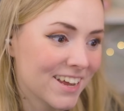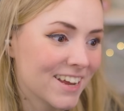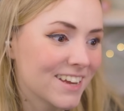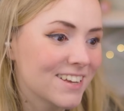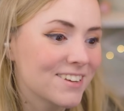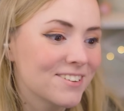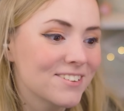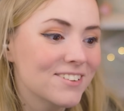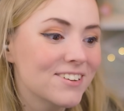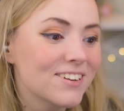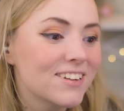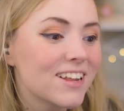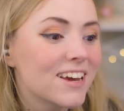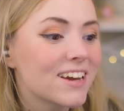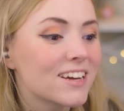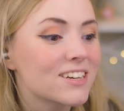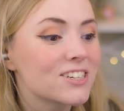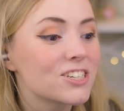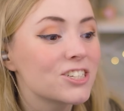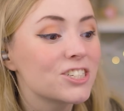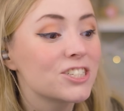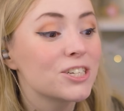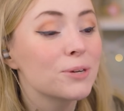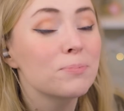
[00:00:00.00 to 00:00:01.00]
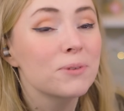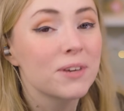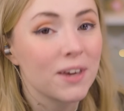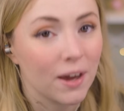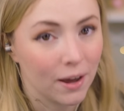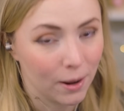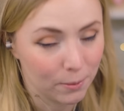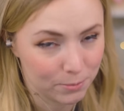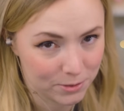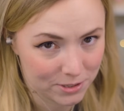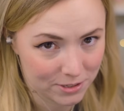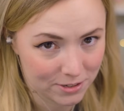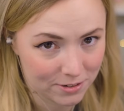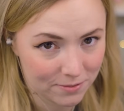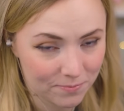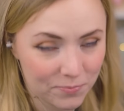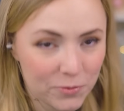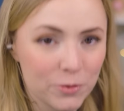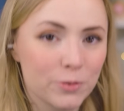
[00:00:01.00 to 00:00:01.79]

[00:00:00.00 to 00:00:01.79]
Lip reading: Like, you look like a ship captain